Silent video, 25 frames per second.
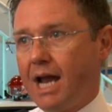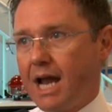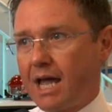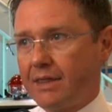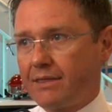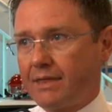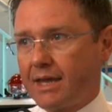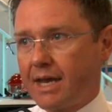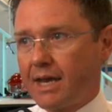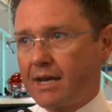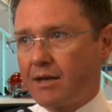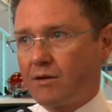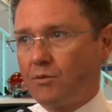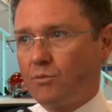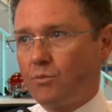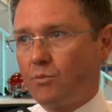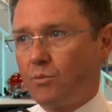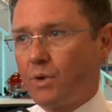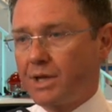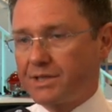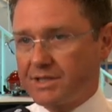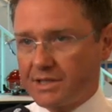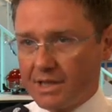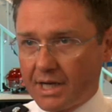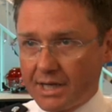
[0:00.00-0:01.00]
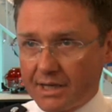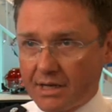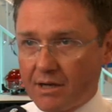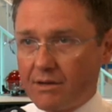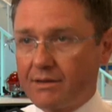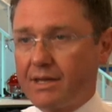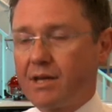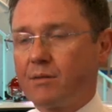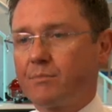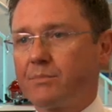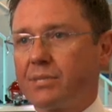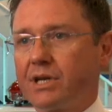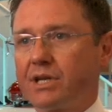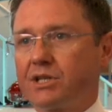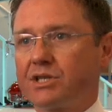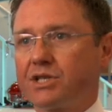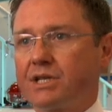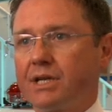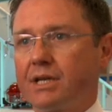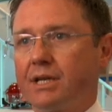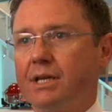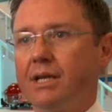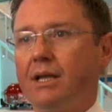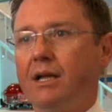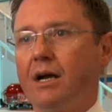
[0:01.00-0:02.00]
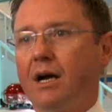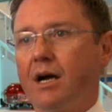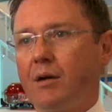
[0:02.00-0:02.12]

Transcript: And then once I know that picture,